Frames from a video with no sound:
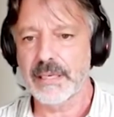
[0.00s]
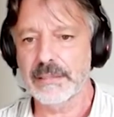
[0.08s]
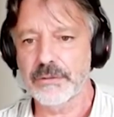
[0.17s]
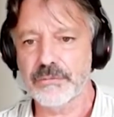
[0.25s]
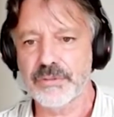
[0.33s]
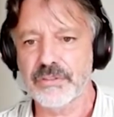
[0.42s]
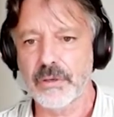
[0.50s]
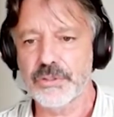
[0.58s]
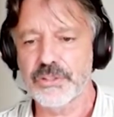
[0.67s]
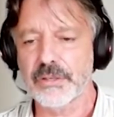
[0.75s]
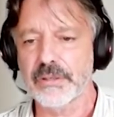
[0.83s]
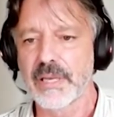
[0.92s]
Industry
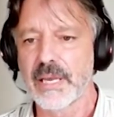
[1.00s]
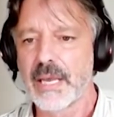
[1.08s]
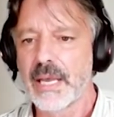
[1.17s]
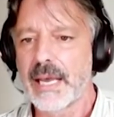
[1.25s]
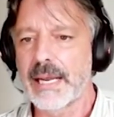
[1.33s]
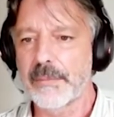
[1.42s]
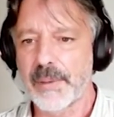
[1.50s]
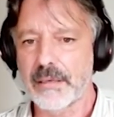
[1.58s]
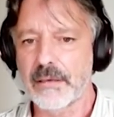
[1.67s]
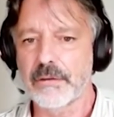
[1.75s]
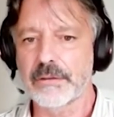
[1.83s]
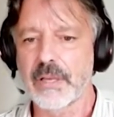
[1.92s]
Solution, and
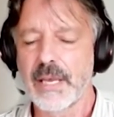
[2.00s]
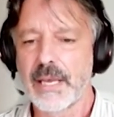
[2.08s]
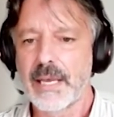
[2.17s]
Raincode.